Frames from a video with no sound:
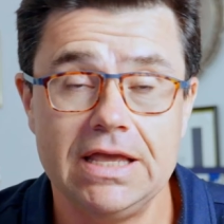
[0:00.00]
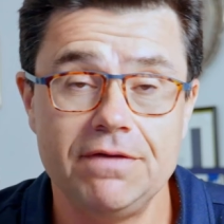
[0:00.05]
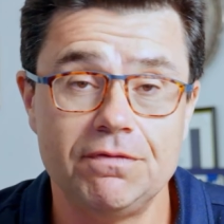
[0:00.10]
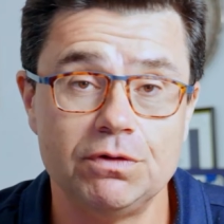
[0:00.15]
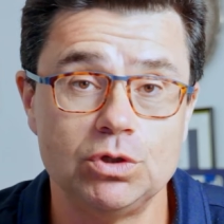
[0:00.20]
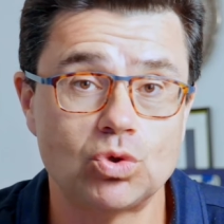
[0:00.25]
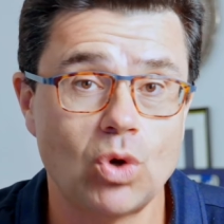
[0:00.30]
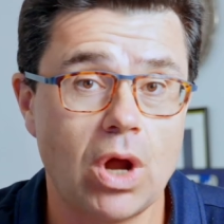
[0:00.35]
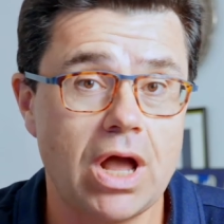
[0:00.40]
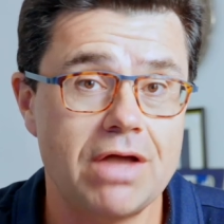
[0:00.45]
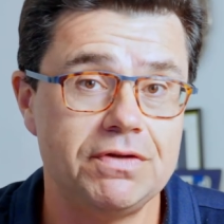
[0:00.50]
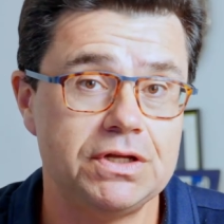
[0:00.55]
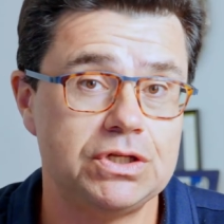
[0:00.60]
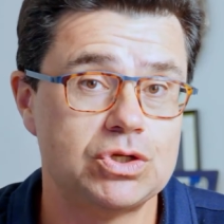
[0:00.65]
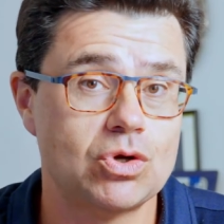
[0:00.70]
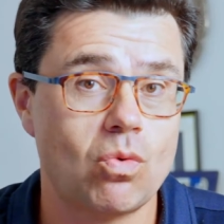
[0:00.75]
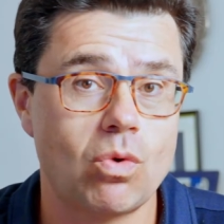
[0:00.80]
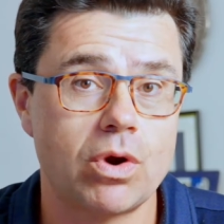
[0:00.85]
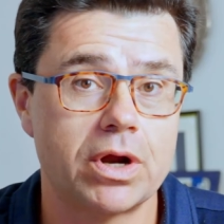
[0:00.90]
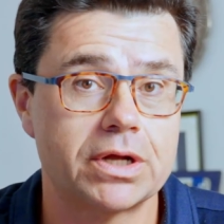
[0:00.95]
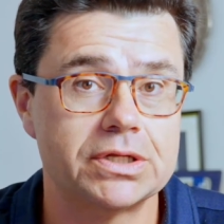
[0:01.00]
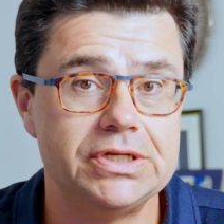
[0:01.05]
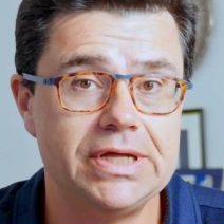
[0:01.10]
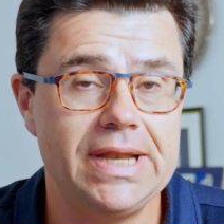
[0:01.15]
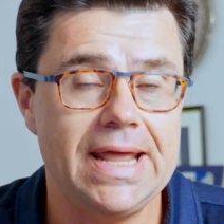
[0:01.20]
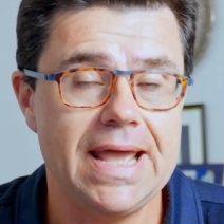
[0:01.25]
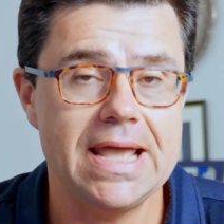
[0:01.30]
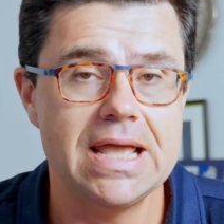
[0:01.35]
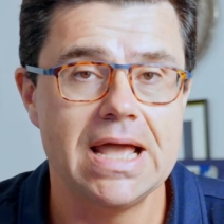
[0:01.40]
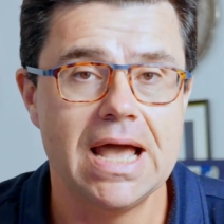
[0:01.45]
Even driving to work
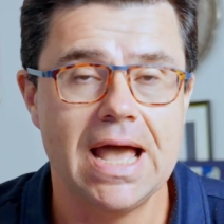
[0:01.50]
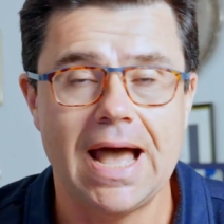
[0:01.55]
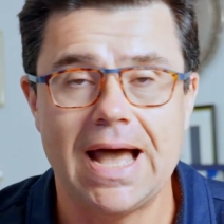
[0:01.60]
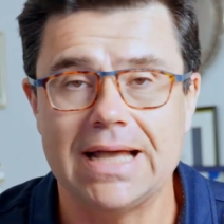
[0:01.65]
today,